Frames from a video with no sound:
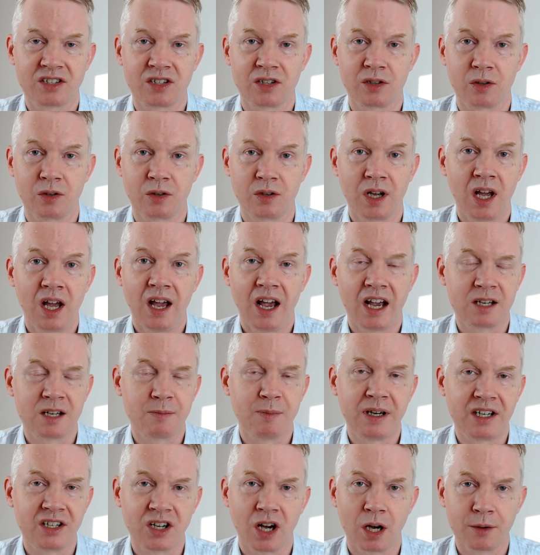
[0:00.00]
to as
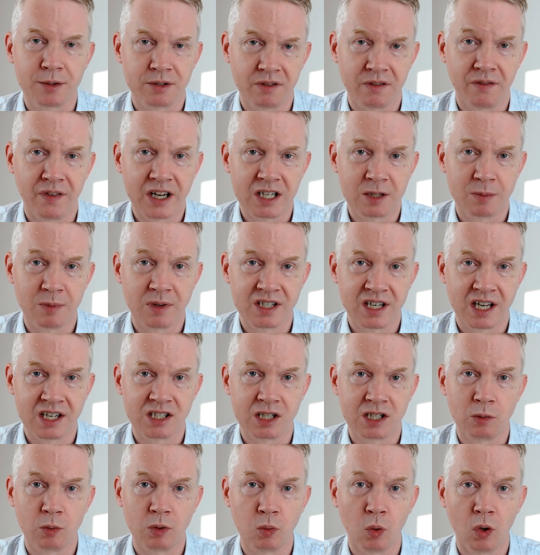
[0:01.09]
many types of investments as
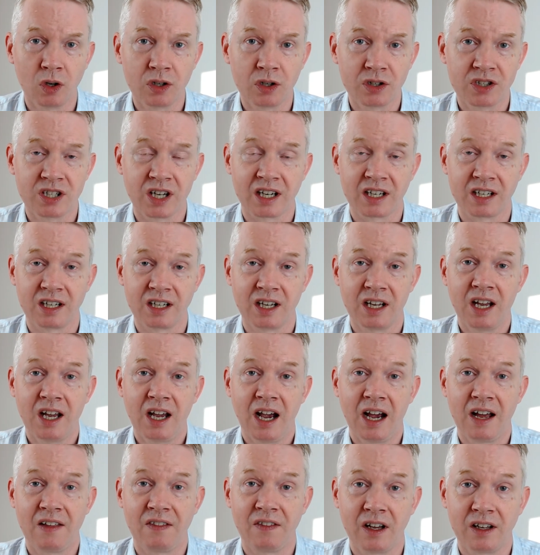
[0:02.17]
you would want, and
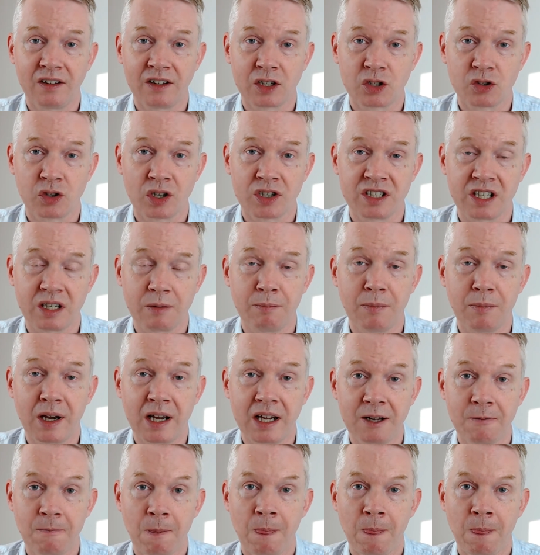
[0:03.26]
the trustee may